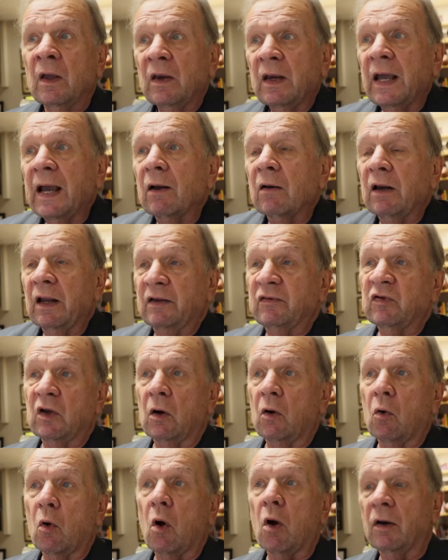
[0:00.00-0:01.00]
Now let's
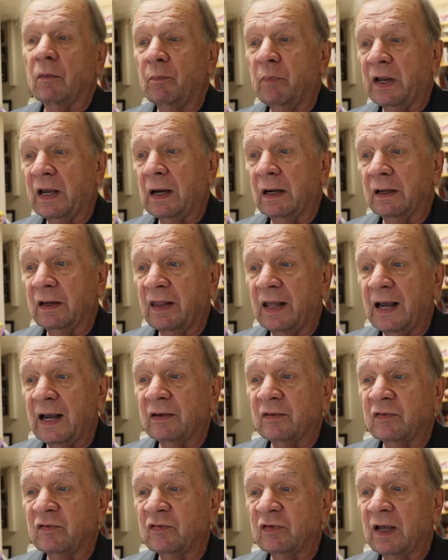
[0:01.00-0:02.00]
go on beyond
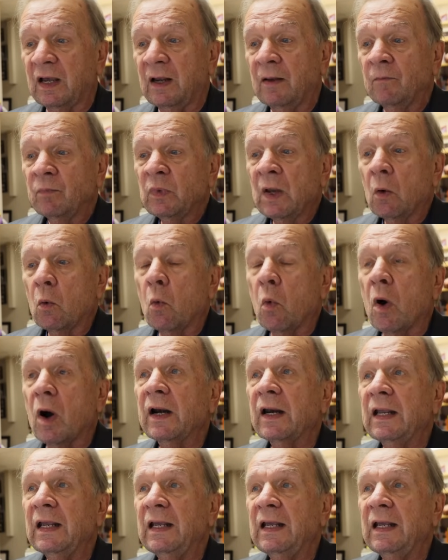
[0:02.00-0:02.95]
that and say, what